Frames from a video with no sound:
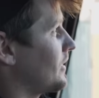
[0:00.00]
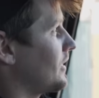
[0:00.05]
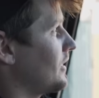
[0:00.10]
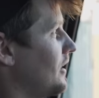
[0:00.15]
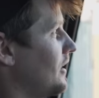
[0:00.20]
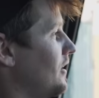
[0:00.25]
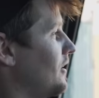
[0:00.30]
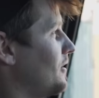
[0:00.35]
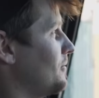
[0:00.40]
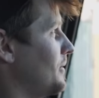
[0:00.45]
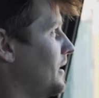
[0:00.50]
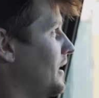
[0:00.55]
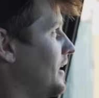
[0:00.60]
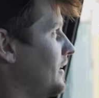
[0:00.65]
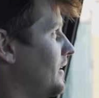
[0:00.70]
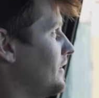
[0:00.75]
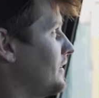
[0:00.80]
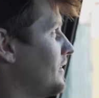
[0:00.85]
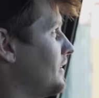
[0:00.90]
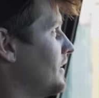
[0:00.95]
No,
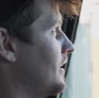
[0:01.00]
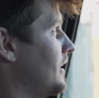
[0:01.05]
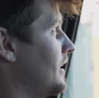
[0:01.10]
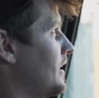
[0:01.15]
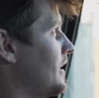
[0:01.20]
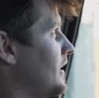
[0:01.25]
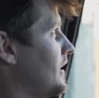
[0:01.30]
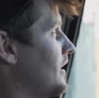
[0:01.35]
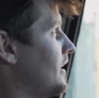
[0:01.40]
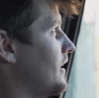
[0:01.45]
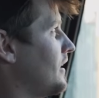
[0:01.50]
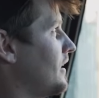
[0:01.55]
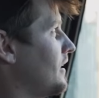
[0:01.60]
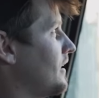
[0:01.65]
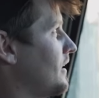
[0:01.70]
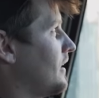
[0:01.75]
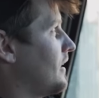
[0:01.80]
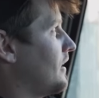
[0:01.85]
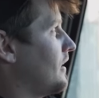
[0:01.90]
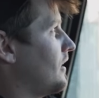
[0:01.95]
man. I still think you
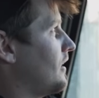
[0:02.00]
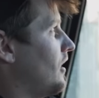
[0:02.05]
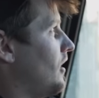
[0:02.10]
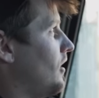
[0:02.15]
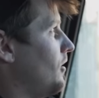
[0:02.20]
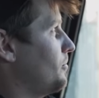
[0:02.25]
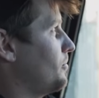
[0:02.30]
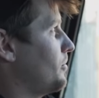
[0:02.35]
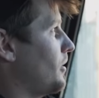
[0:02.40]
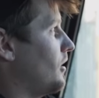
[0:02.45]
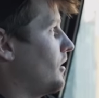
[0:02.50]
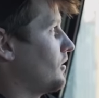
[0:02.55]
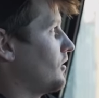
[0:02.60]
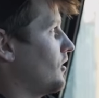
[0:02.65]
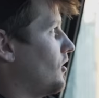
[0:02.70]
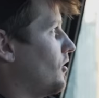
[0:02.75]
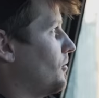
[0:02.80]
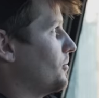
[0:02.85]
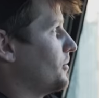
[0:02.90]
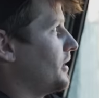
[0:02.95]
ought to. I'll I'll
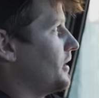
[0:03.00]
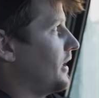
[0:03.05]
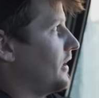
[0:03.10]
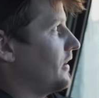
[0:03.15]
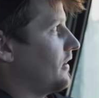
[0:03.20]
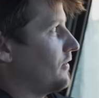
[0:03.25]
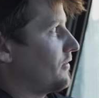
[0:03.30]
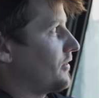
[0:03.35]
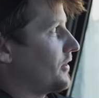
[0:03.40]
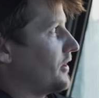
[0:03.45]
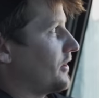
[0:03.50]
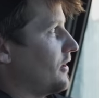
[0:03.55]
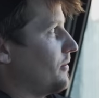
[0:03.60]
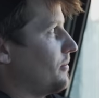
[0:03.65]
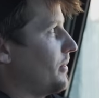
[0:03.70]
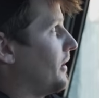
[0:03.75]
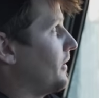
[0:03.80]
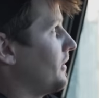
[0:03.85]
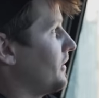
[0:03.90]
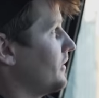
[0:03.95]
go home tonight and I'll forget all
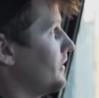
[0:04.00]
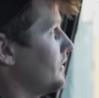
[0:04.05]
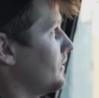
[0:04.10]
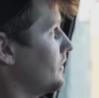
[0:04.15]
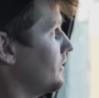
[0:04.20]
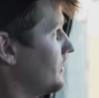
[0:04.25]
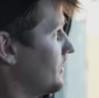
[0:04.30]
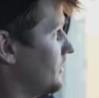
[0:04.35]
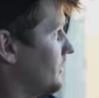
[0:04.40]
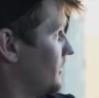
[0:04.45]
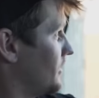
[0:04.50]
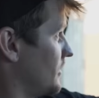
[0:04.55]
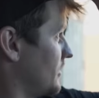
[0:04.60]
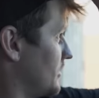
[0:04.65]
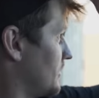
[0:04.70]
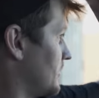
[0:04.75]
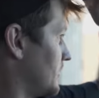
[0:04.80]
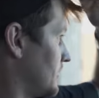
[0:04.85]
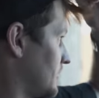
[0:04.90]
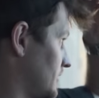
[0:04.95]
about it.
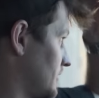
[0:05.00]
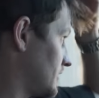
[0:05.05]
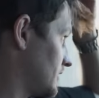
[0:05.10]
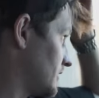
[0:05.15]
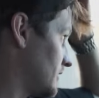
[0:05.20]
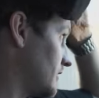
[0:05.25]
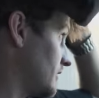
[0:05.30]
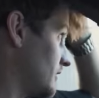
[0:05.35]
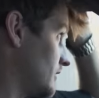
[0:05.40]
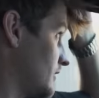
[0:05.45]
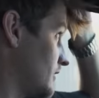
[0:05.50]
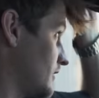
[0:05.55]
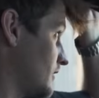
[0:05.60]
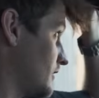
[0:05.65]
No, you won't.